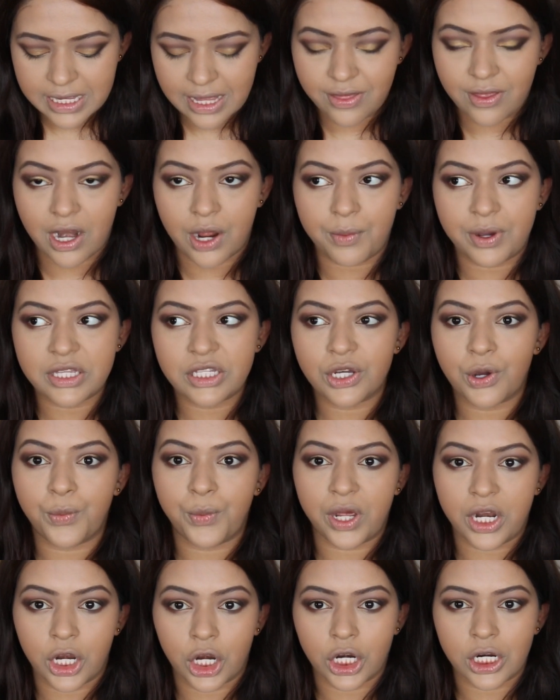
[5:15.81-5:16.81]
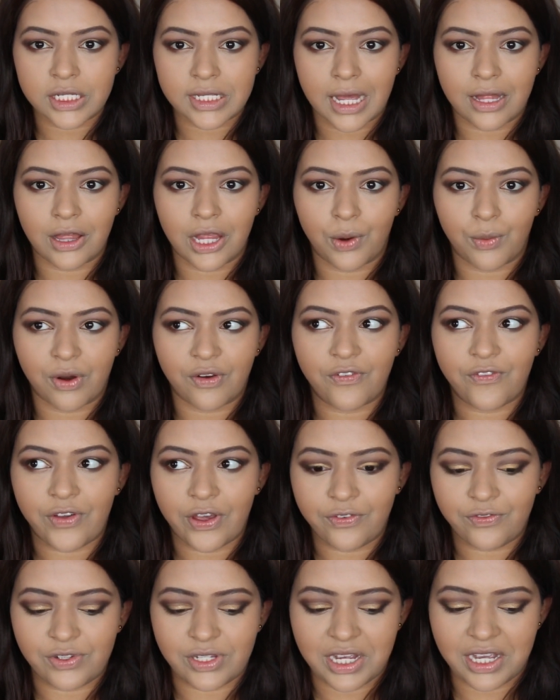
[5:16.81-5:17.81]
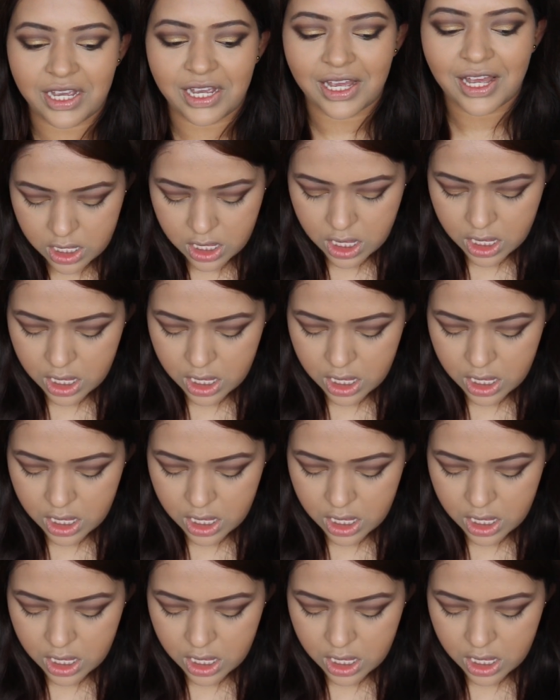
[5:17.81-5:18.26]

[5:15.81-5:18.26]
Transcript: and then I went to Winners and they were $50.